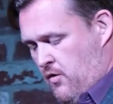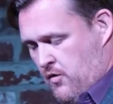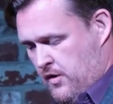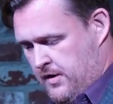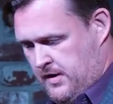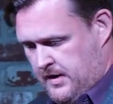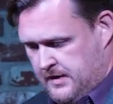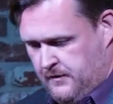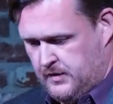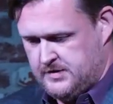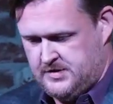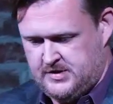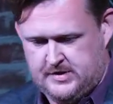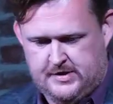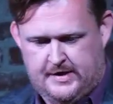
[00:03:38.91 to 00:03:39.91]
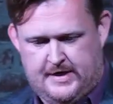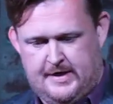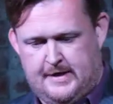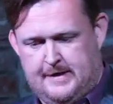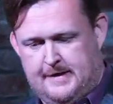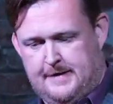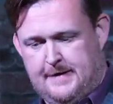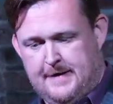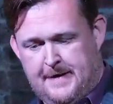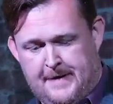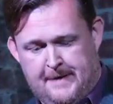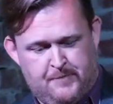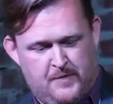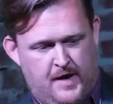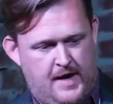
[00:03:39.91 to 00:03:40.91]
Horton. It was a
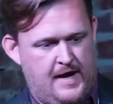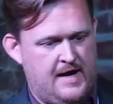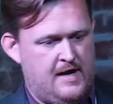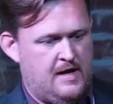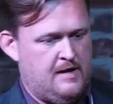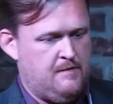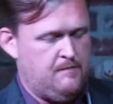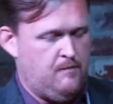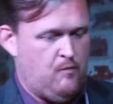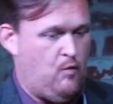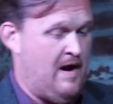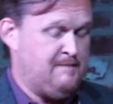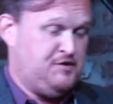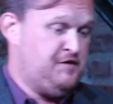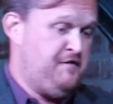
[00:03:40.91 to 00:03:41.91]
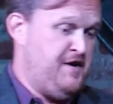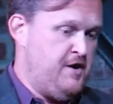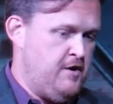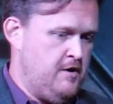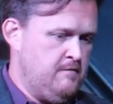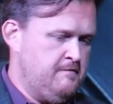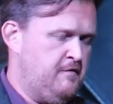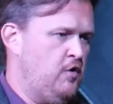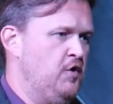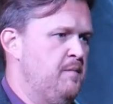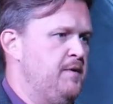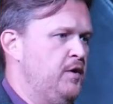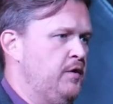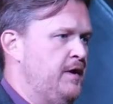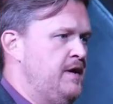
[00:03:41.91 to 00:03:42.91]
WebSphere
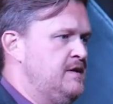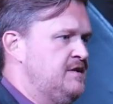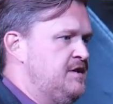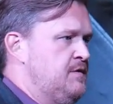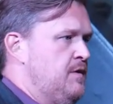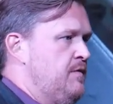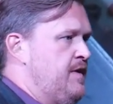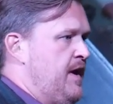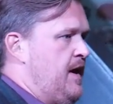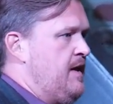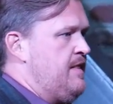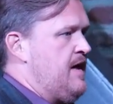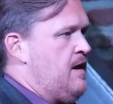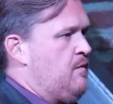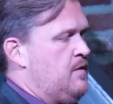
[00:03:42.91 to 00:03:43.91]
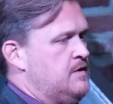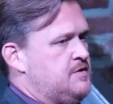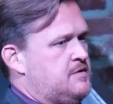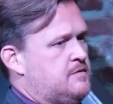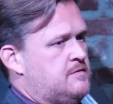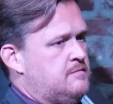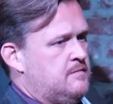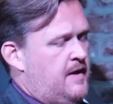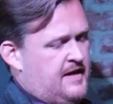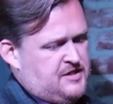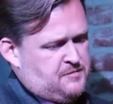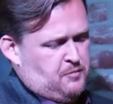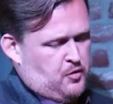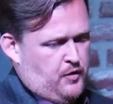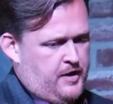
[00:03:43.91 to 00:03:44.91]
vulnerability, 0-day, that was
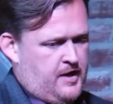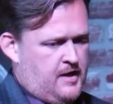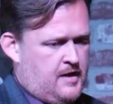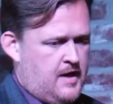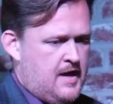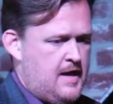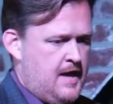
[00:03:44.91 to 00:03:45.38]
exploited,